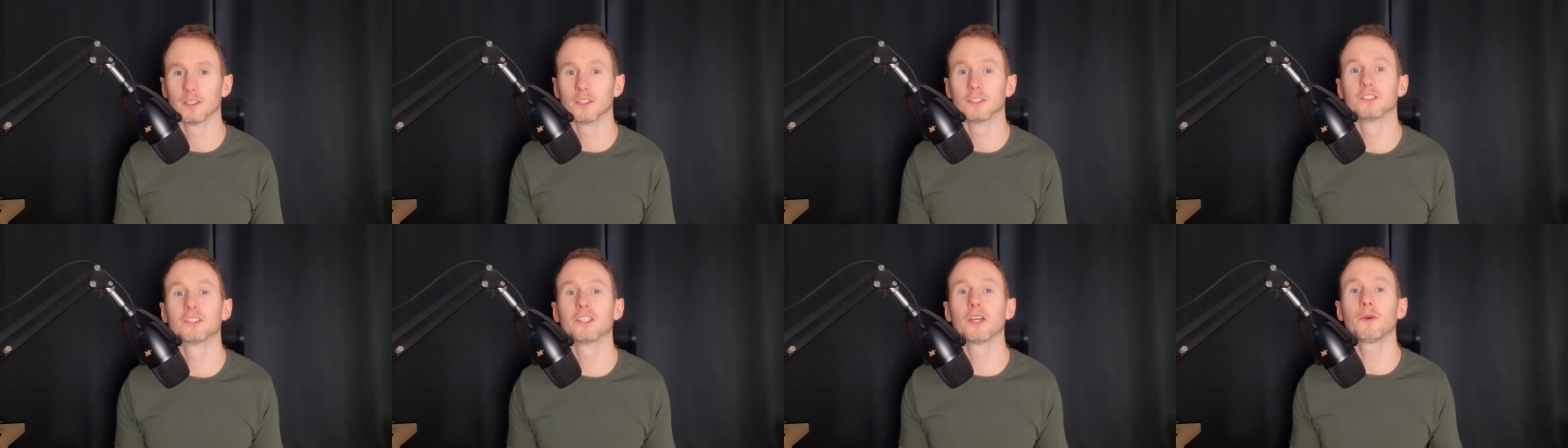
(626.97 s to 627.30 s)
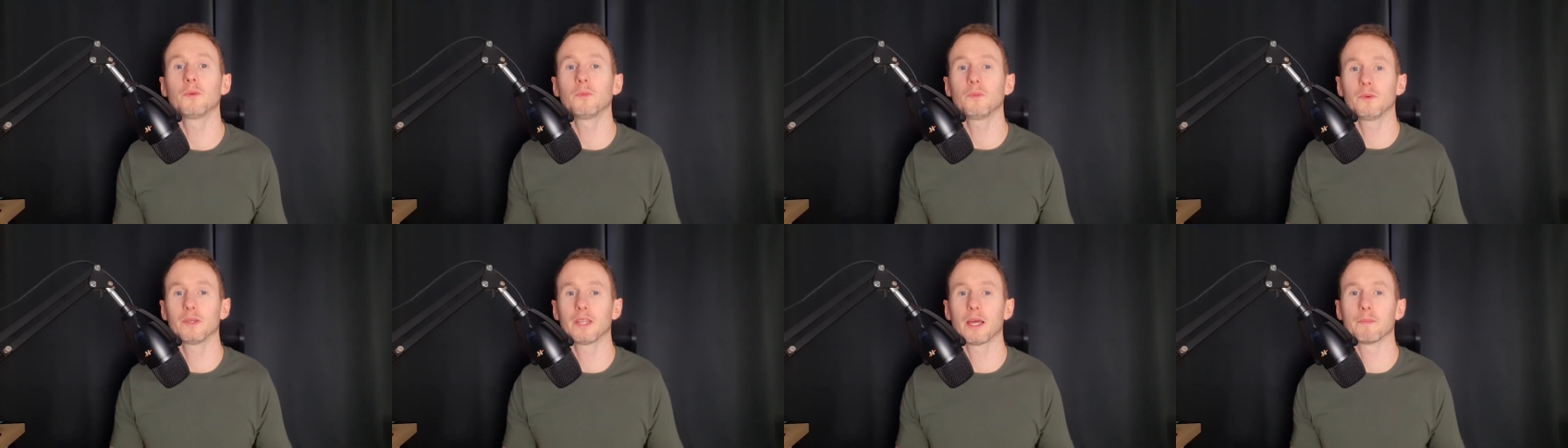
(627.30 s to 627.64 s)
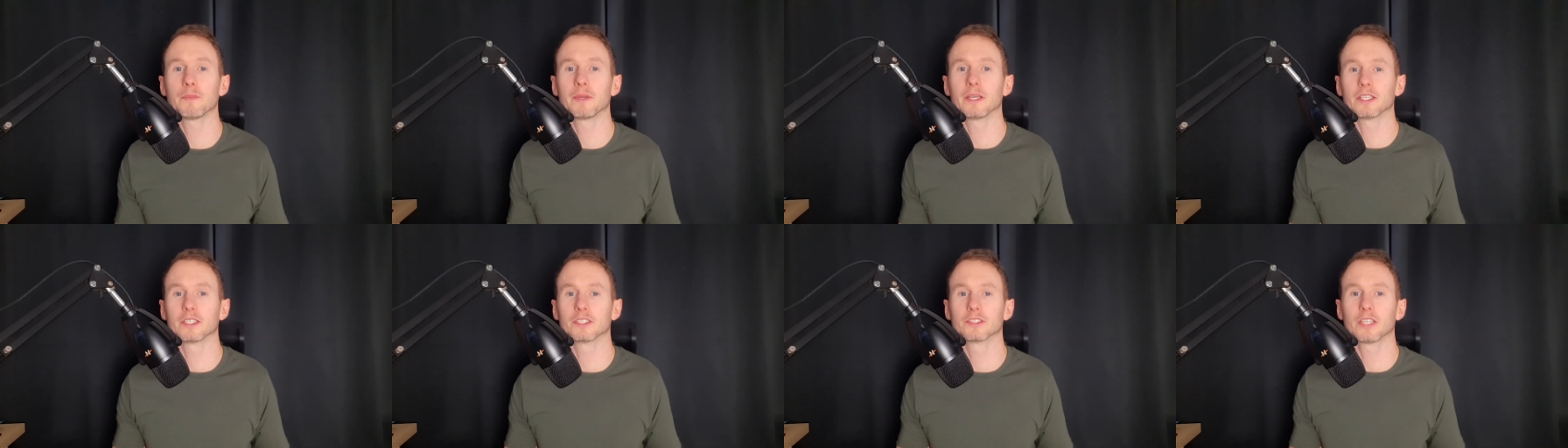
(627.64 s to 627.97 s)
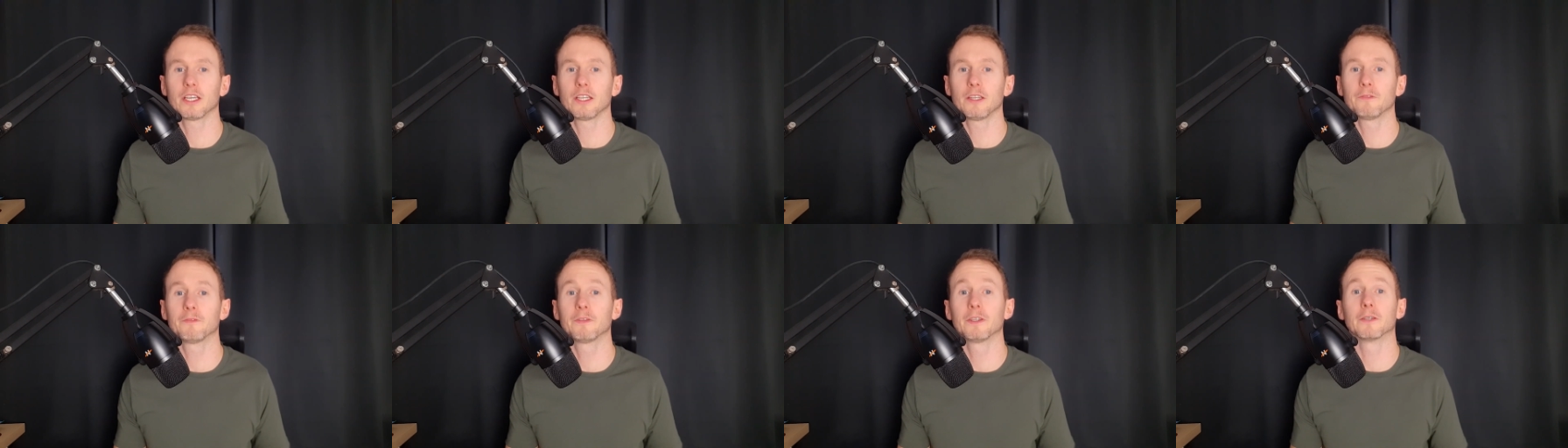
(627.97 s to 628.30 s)
So with that being
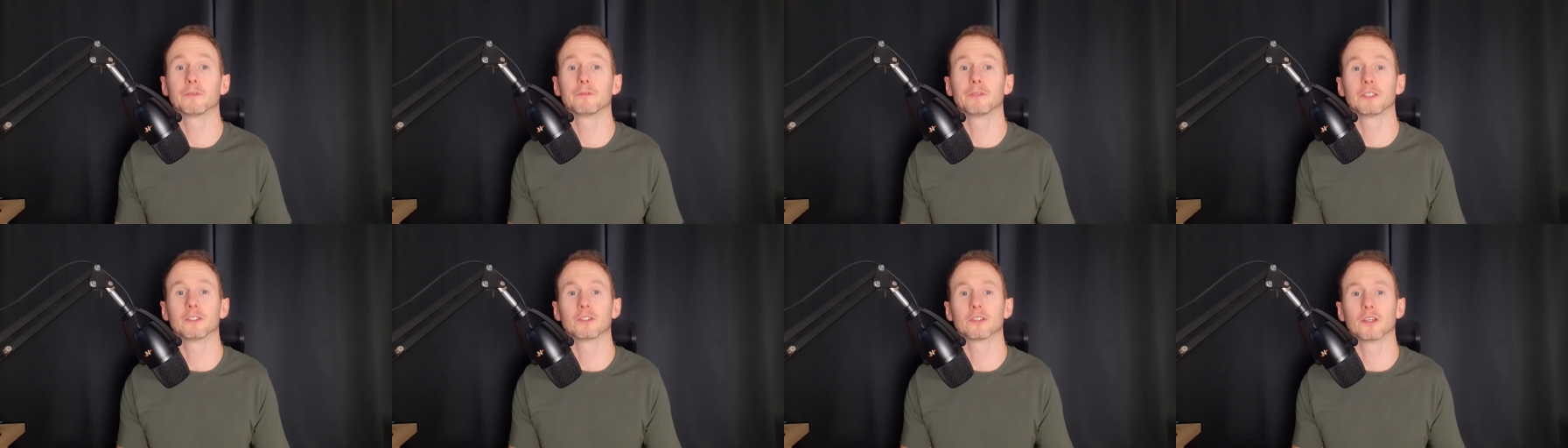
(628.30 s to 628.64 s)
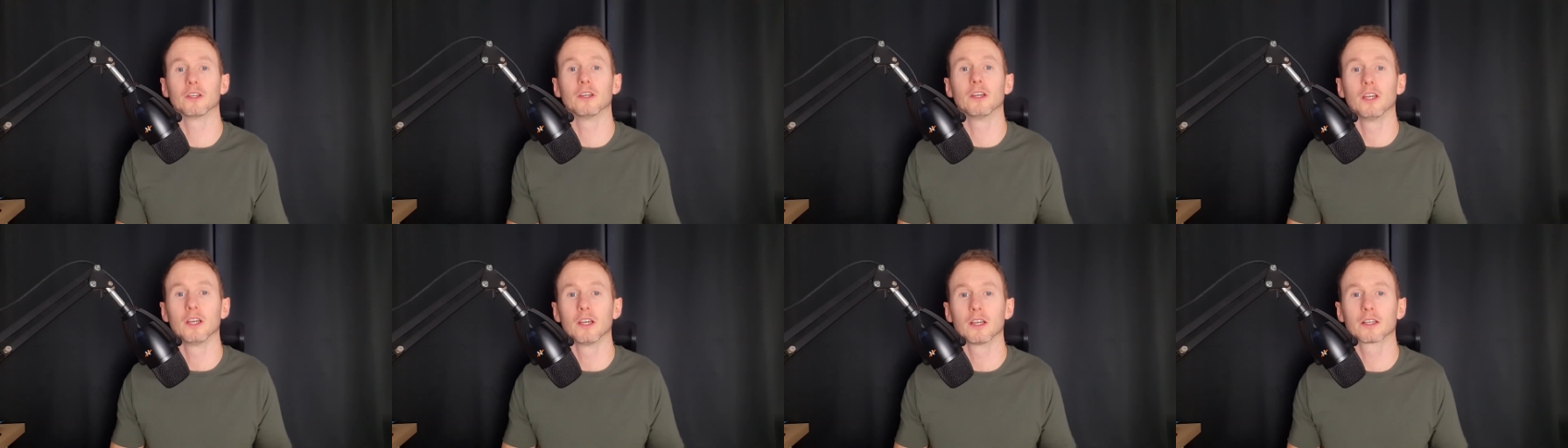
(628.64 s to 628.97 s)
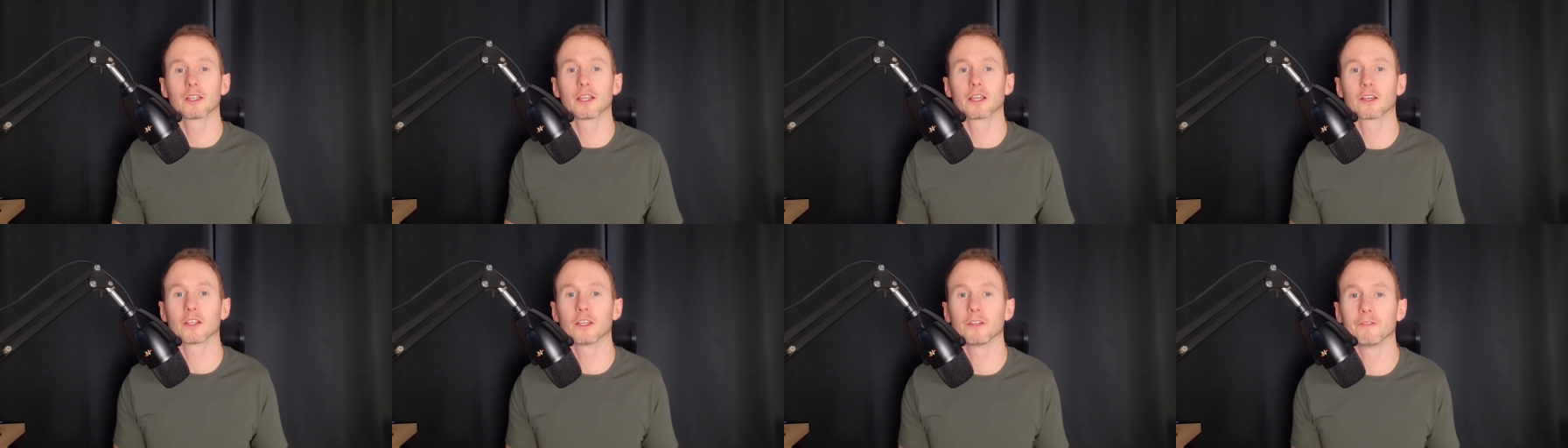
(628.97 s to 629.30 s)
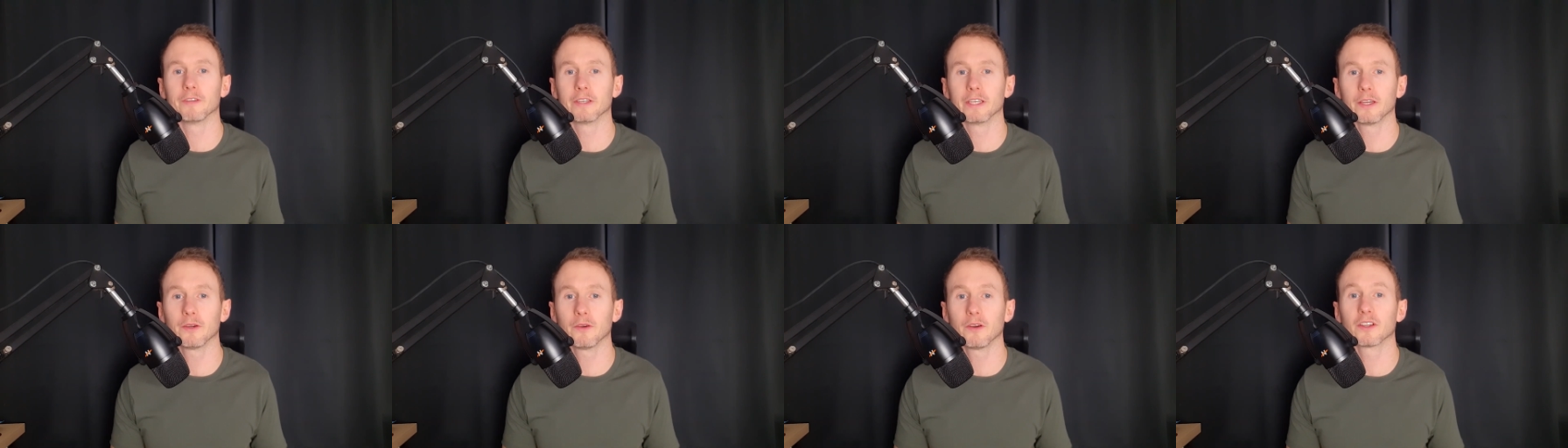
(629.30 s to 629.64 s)
said, feel free to click on a
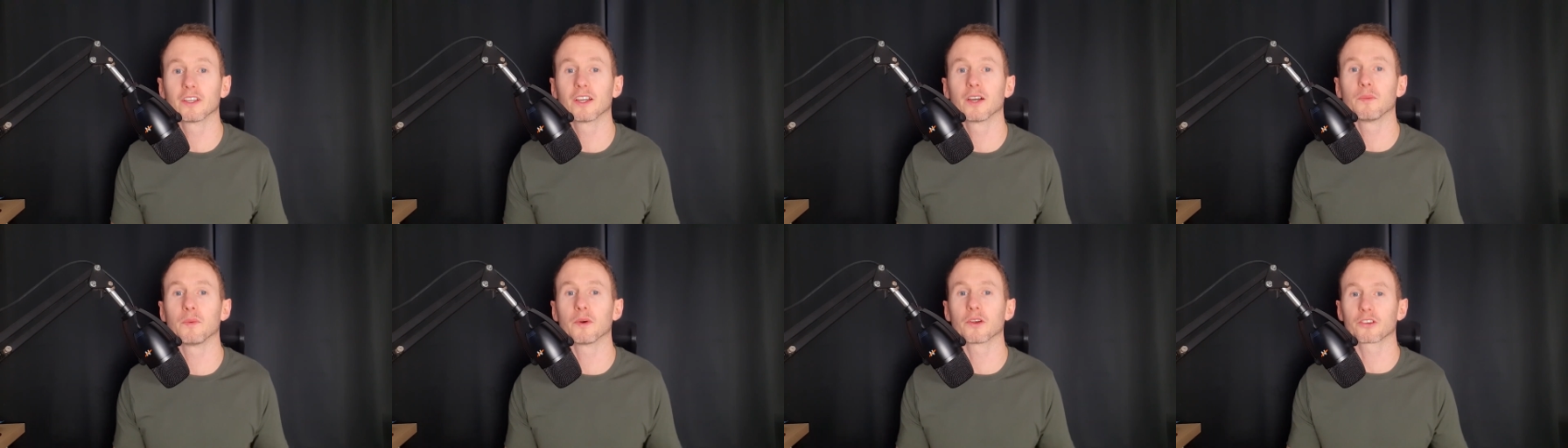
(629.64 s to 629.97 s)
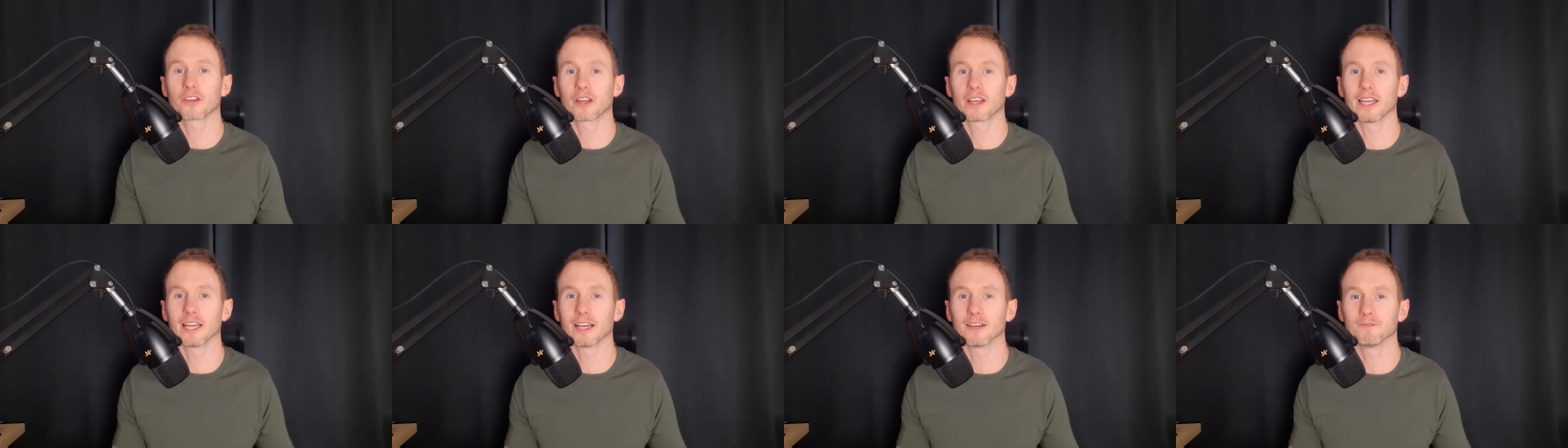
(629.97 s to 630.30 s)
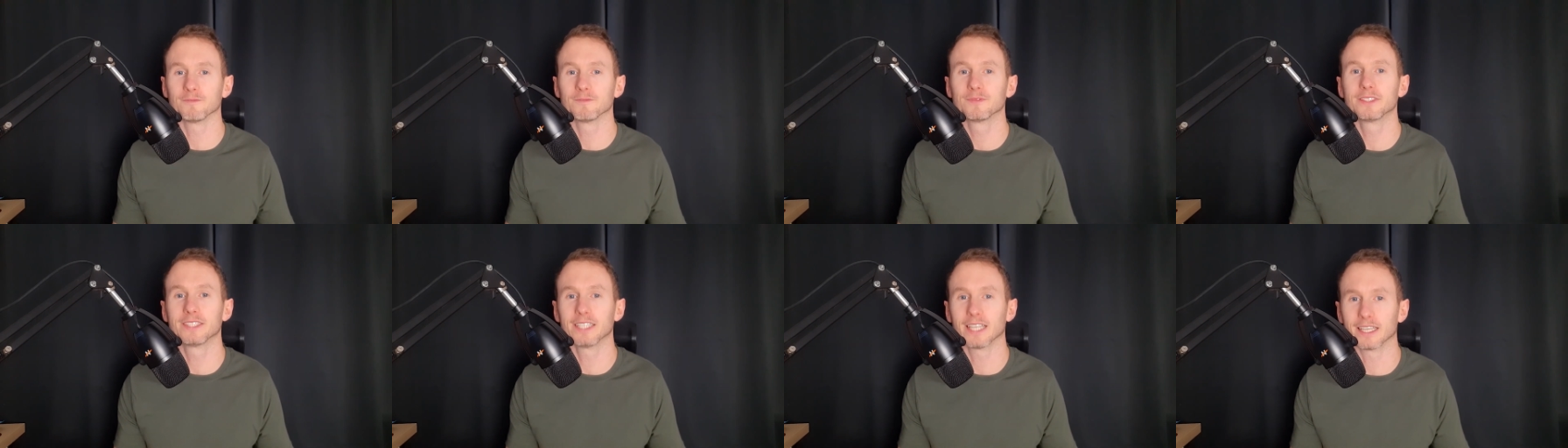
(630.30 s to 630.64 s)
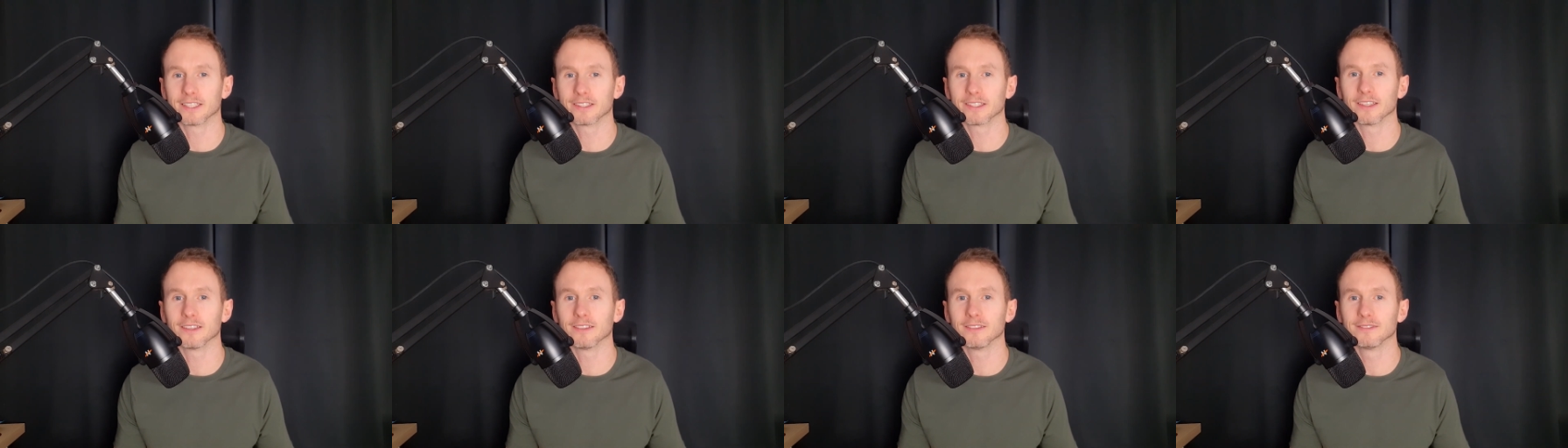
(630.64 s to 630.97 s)
video and go and watch that now. See you
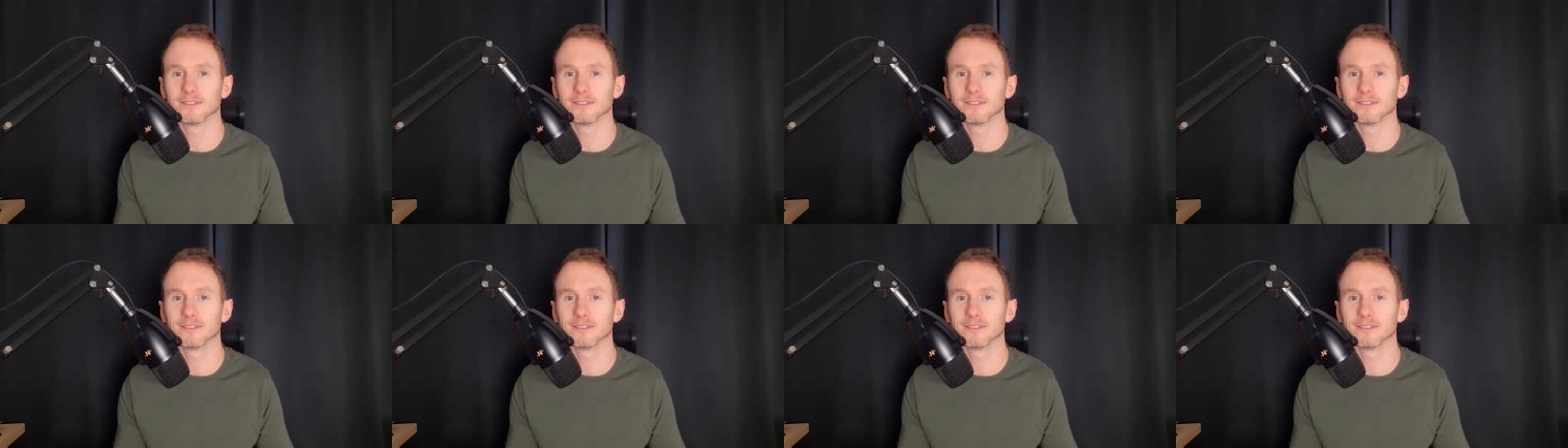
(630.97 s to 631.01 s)
later.